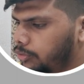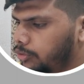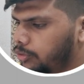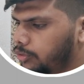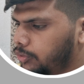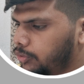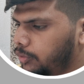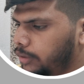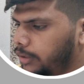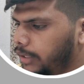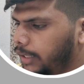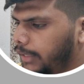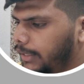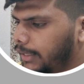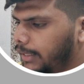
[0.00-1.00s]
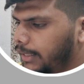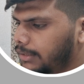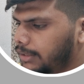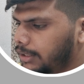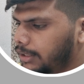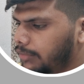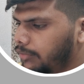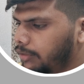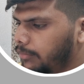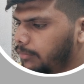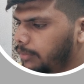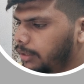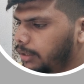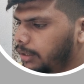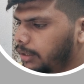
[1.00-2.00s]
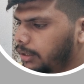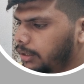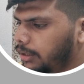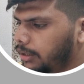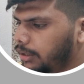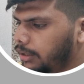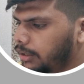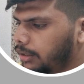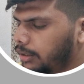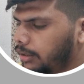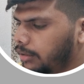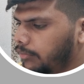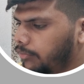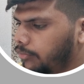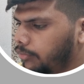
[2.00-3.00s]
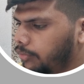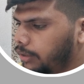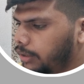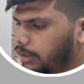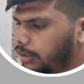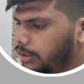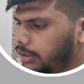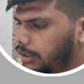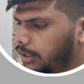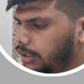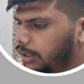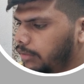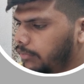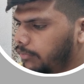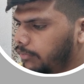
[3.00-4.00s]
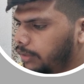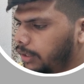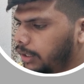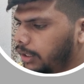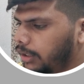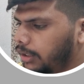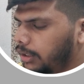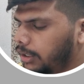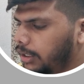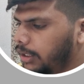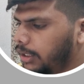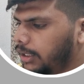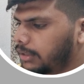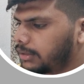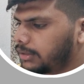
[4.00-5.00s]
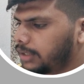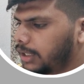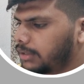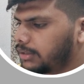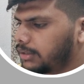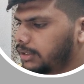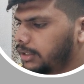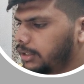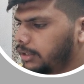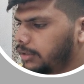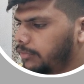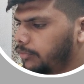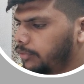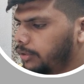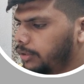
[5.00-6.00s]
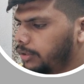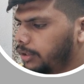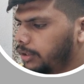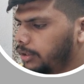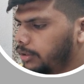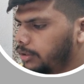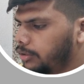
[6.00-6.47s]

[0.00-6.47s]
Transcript: so in that case it will be 43 when I click start CTA, 43.